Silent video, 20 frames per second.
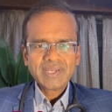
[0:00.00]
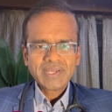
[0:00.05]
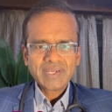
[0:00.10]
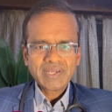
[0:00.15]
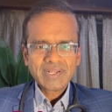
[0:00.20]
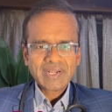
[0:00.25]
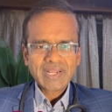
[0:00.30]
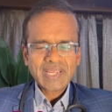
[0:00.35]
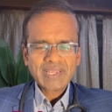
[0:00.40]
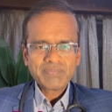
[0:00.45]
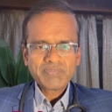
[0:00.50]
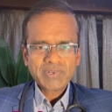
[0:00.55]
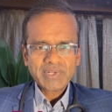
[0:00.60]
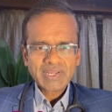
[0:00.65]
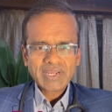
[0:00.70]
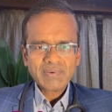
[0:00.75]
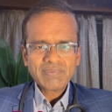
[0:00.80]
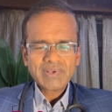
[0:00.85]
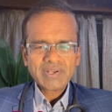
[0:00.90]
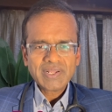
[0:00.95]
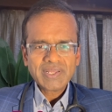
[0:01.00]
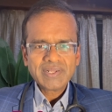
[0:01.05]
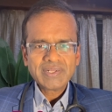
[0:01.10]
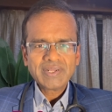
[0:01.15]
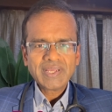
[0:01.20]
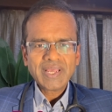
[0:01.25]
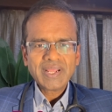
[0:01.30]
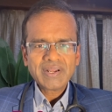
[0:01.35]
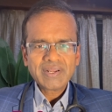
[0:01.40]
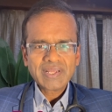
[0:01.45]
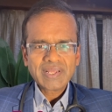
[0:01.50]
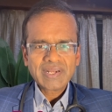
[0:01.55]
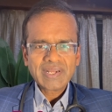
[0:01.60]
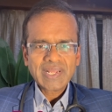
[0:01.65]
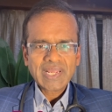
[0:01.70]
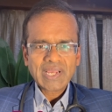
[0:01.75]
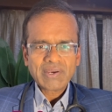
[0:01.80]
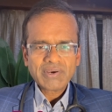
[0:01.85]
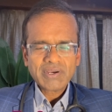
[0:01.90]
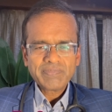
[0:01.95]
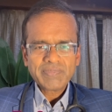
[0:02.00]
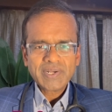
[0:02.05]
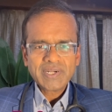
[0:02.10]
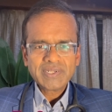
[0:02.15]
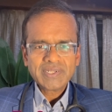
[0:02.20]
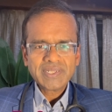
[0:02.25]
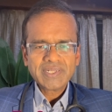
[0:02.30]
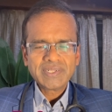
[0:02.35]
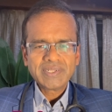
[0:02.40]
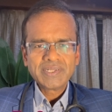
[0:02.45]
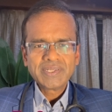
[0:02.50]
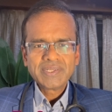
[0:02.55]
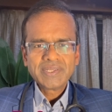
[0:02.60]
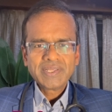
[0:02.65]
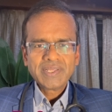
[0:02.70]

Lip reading: like pregabalin and rarely gabapentin,